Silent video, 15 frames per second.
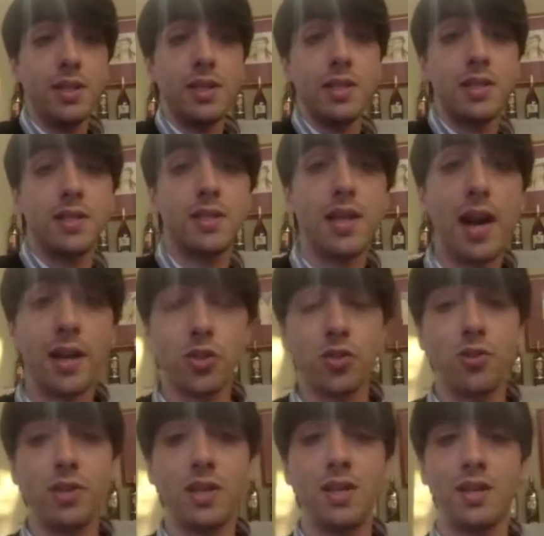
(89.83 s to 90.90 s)
it is
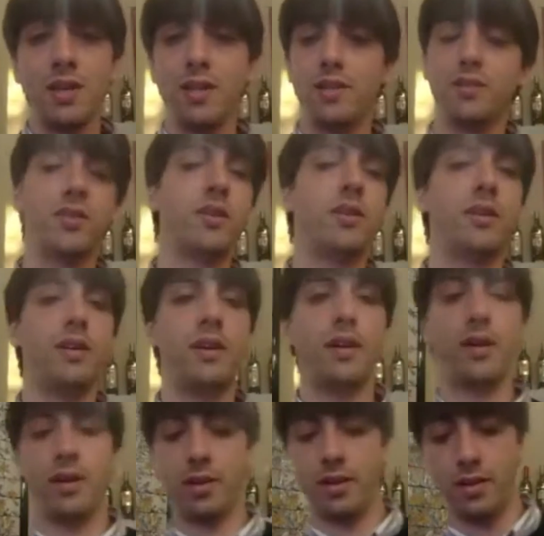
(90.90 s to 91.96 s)
actually the
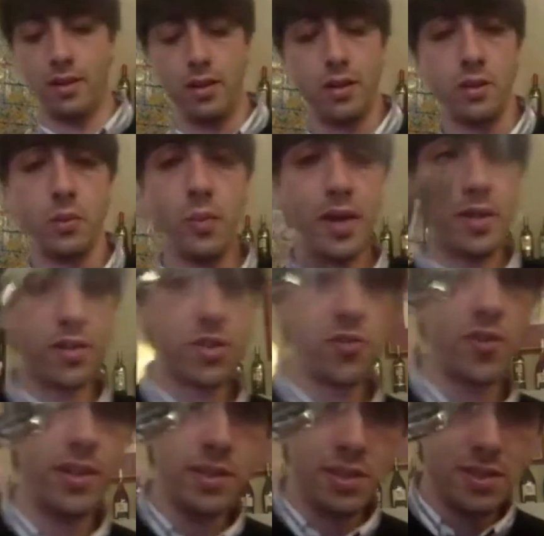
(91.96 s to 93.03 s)
uh, waiter's
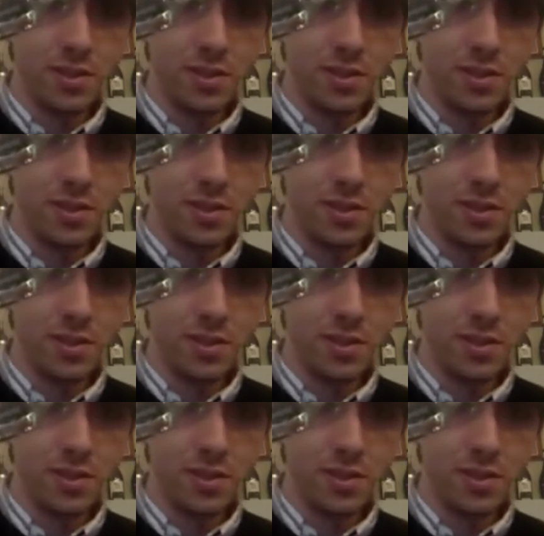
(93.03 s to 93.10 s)
friend.